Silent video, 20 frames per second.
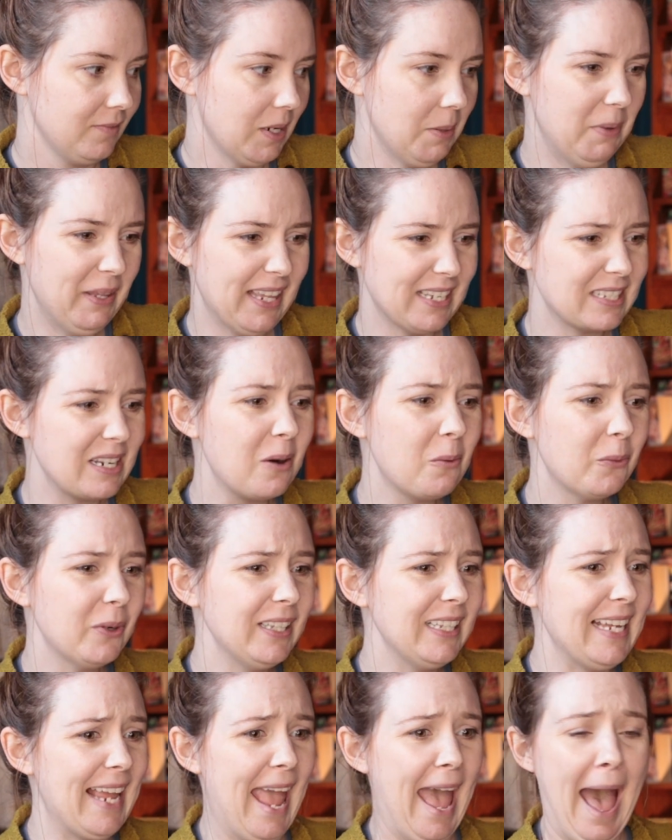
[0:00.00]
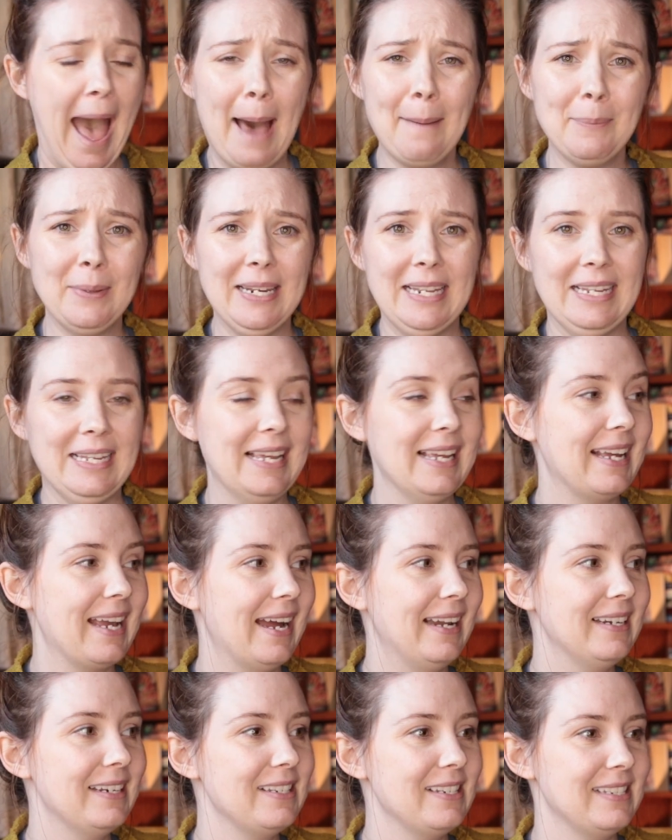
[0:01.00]
but that's not really happening. It
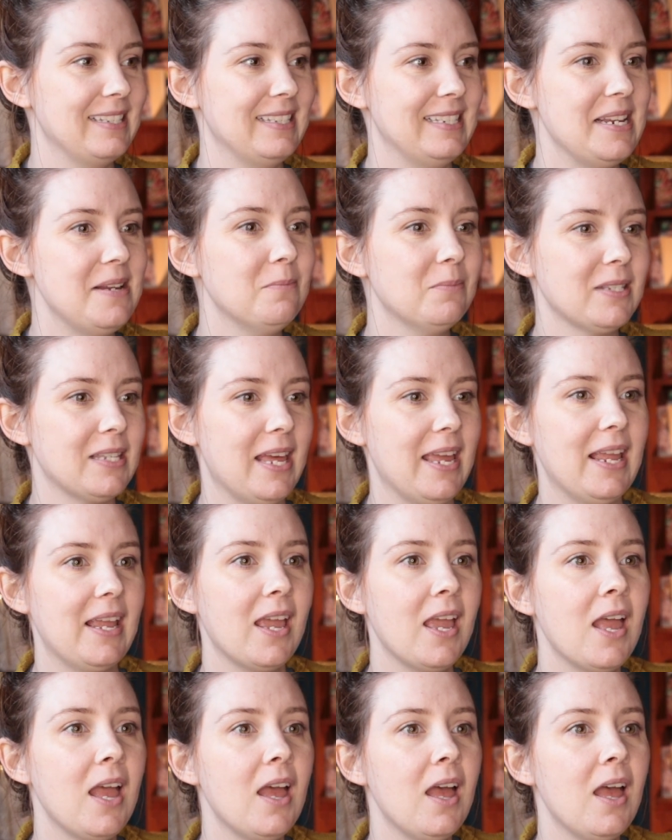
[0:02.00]
kind of just seems like